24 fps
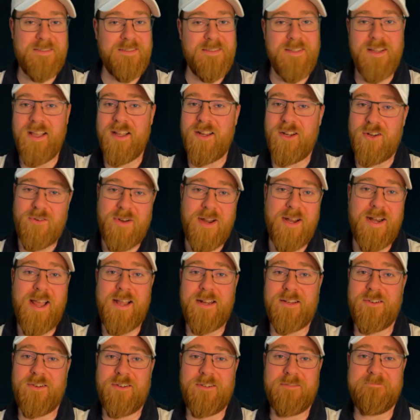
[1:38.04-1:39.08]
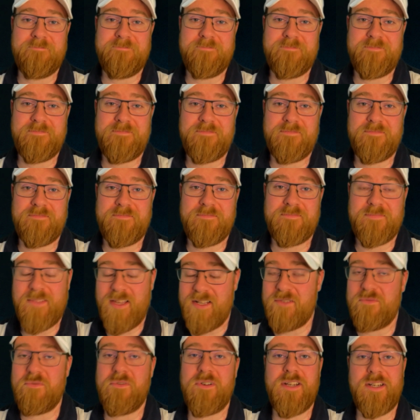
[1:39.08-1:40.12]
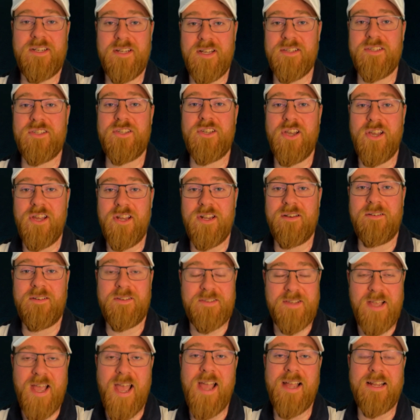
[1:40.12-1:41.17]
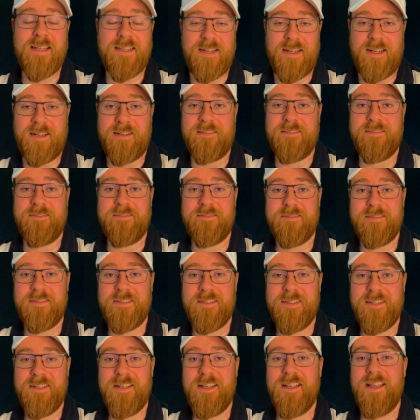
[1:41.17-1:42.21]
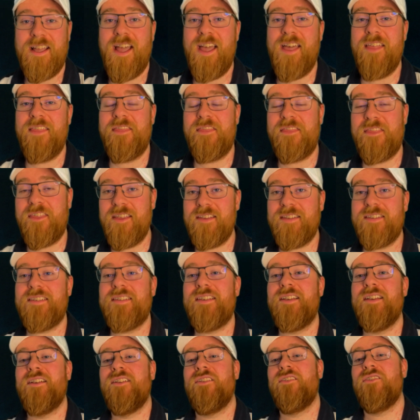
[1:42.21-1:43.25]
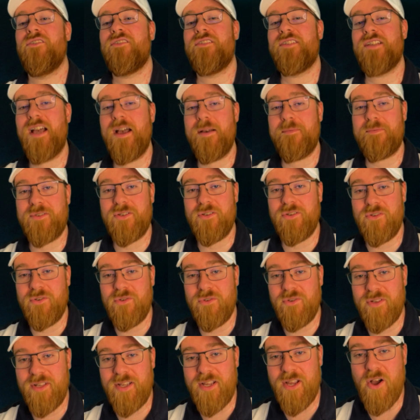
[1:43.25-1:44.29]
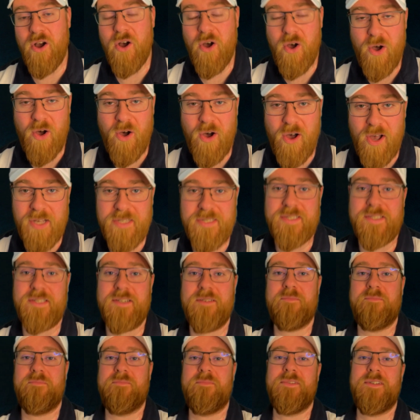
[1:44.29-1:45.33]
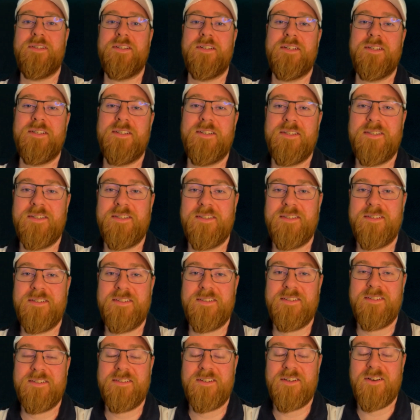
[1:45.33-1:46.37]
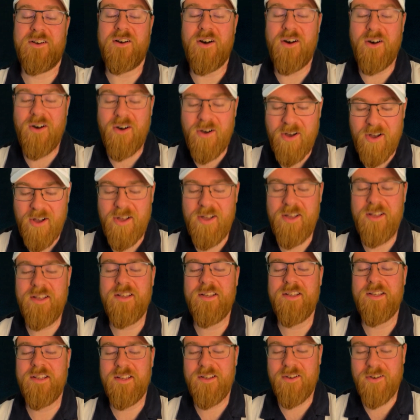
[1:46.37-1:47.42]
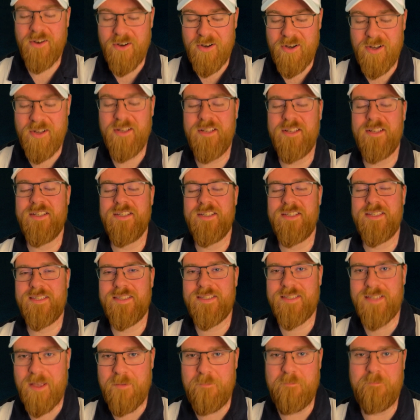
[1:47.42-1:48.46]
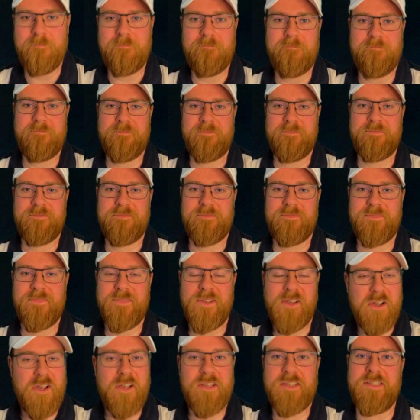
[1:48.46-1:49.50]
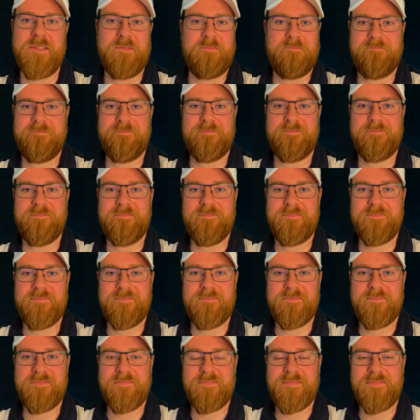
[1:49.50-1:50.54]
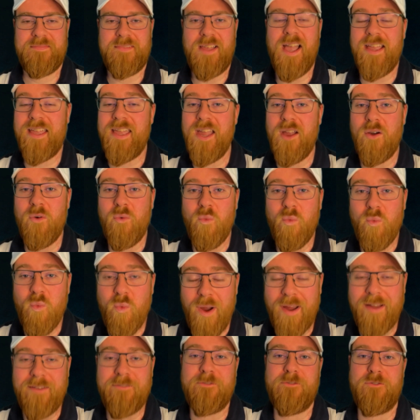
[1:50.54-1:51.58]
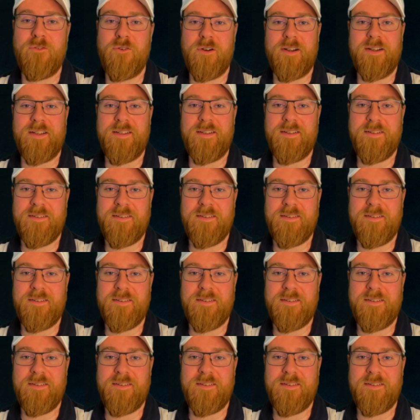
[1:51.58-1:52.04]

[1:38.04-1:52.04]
A great actor. That's what he does good. He's acting. And this looks absolutely awesome. Awesome. Awesome. I can't wait for it.